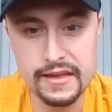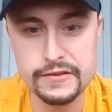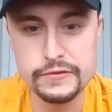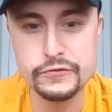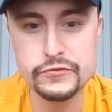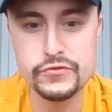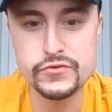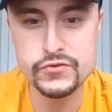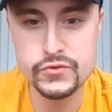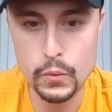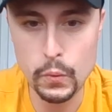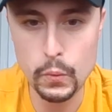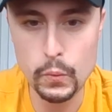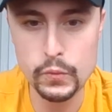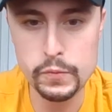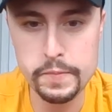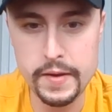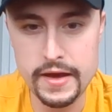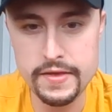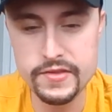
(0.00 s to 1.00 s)
and
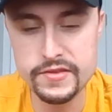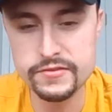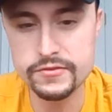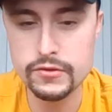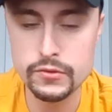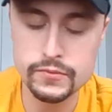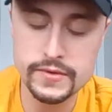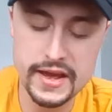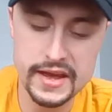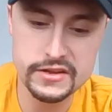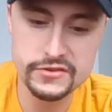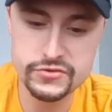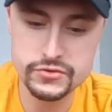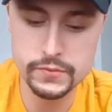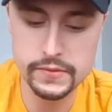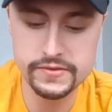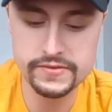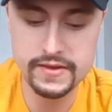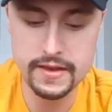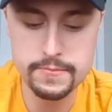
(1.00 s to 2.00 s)
sold by this new
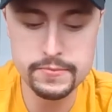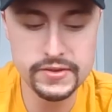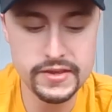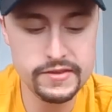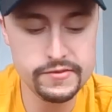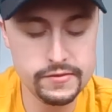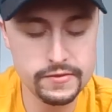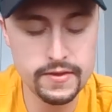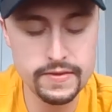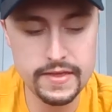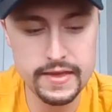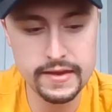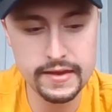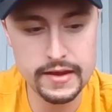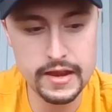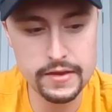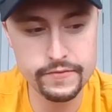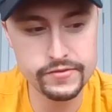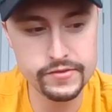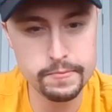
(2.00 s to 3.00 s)
National Assembly so that they
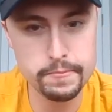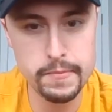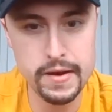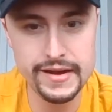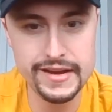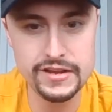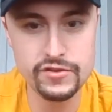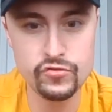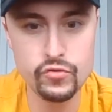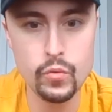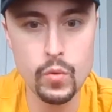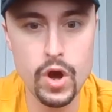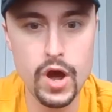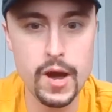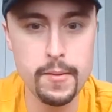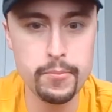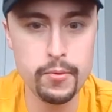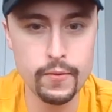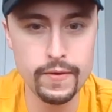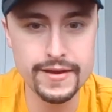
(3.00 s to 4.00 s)
can have some money to
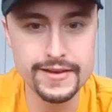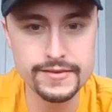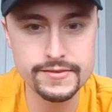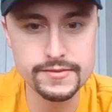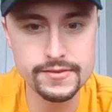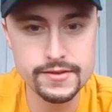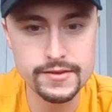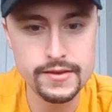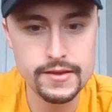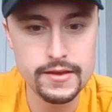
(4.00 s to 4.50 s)
operate.